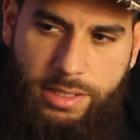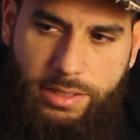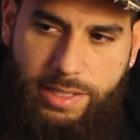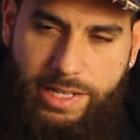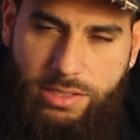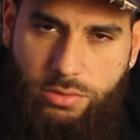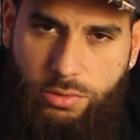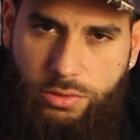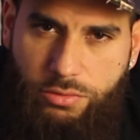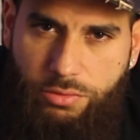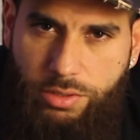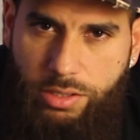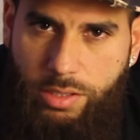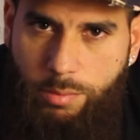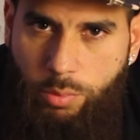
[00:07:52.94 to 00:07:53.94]
that's what's
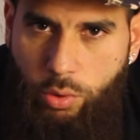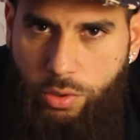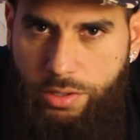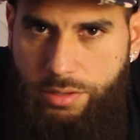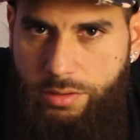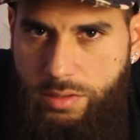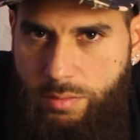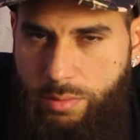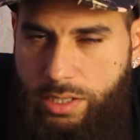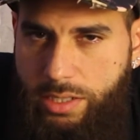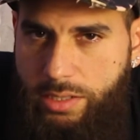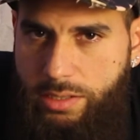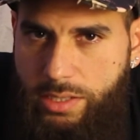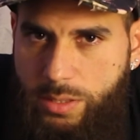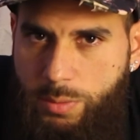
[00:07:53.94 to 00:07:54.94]
really important, is
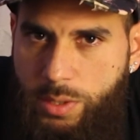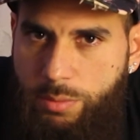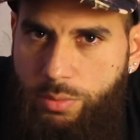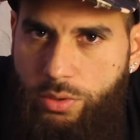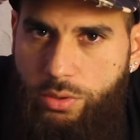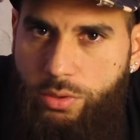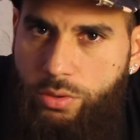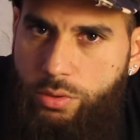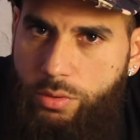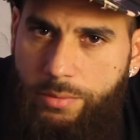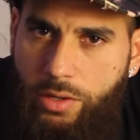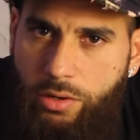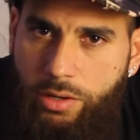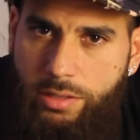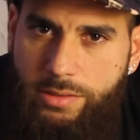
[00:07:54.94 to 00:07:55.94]
meeting these people who
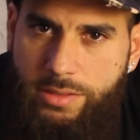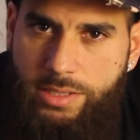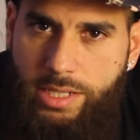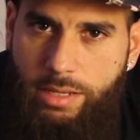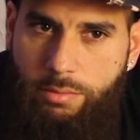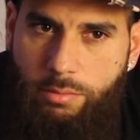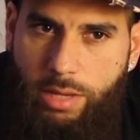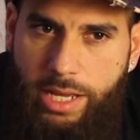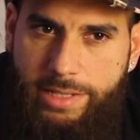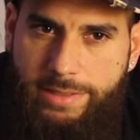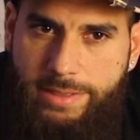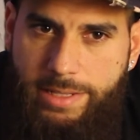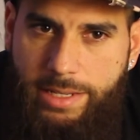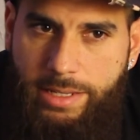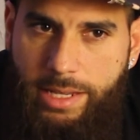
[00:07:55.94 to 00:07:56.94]
are on the same
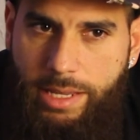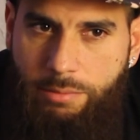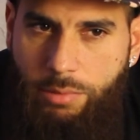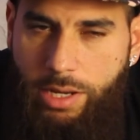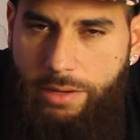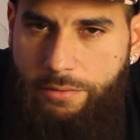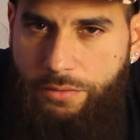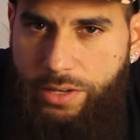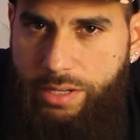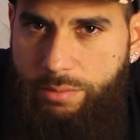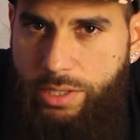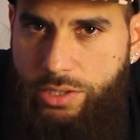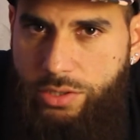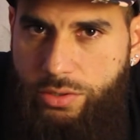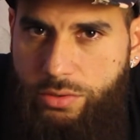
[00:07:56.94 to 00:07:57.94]
mindset and mind frame
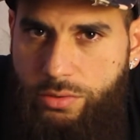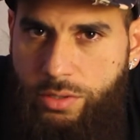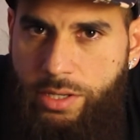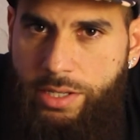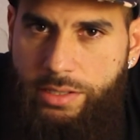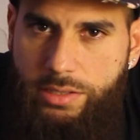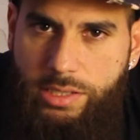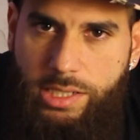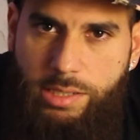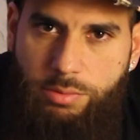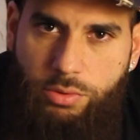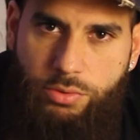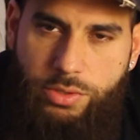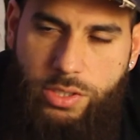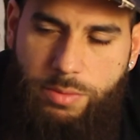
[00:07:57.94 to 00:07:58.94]
as you to keep
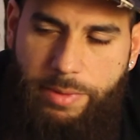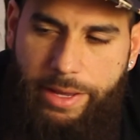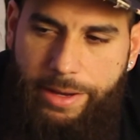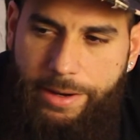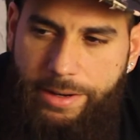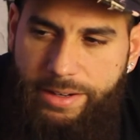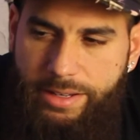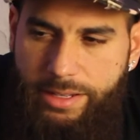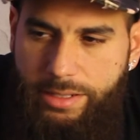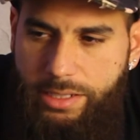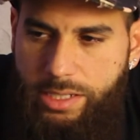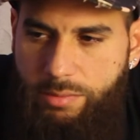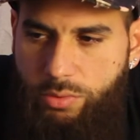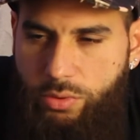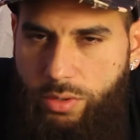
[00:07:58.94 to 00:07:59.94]
you inspired and
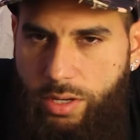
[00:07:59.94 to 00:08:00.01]
keep you